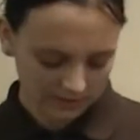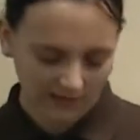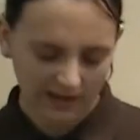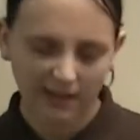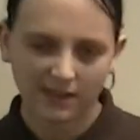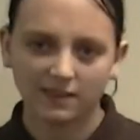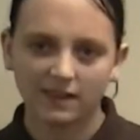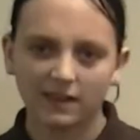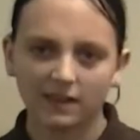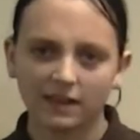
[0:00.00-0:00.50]
I
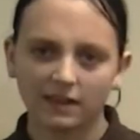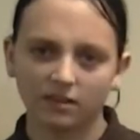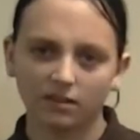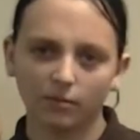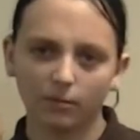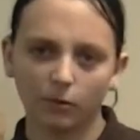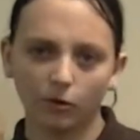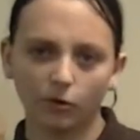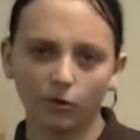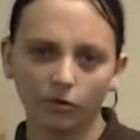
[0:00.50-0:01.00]
think that's a
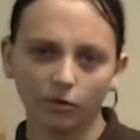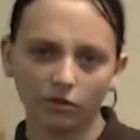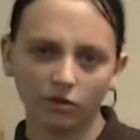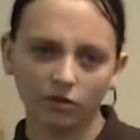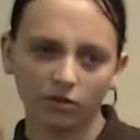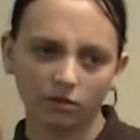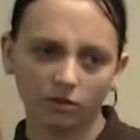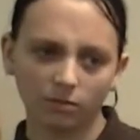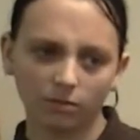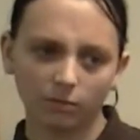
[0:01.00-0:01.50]
bull
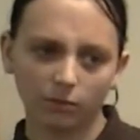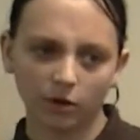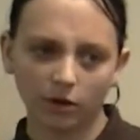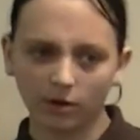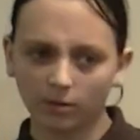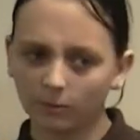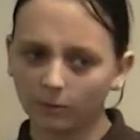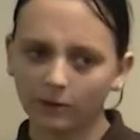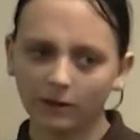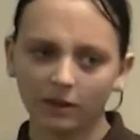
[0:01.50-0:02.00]

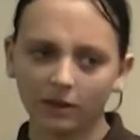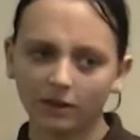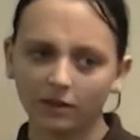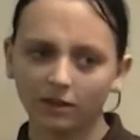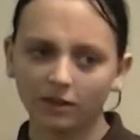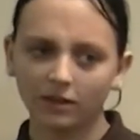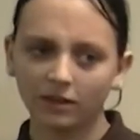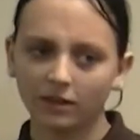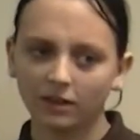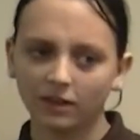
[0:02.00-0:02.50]
sperm whale.
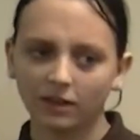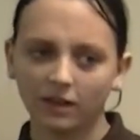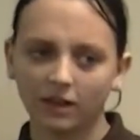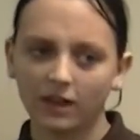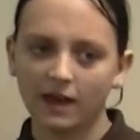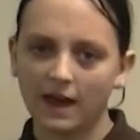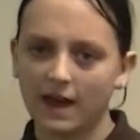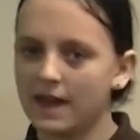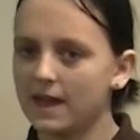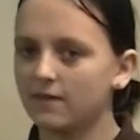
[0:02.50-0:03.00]

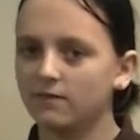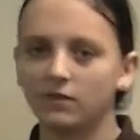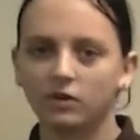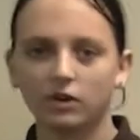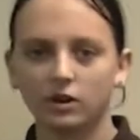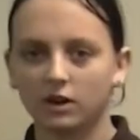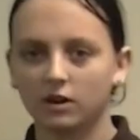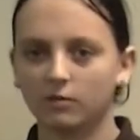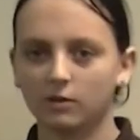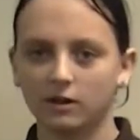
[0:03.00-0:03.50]
I have no
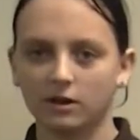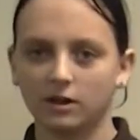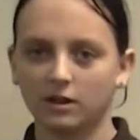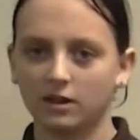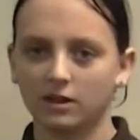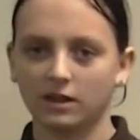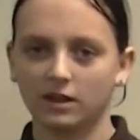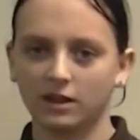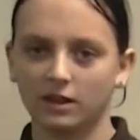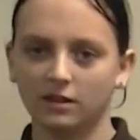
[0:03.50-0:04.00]
idea what it
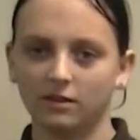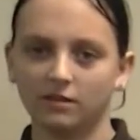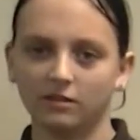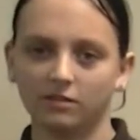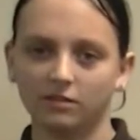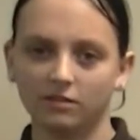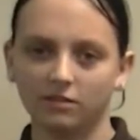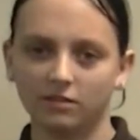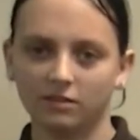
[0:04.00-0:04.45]
is.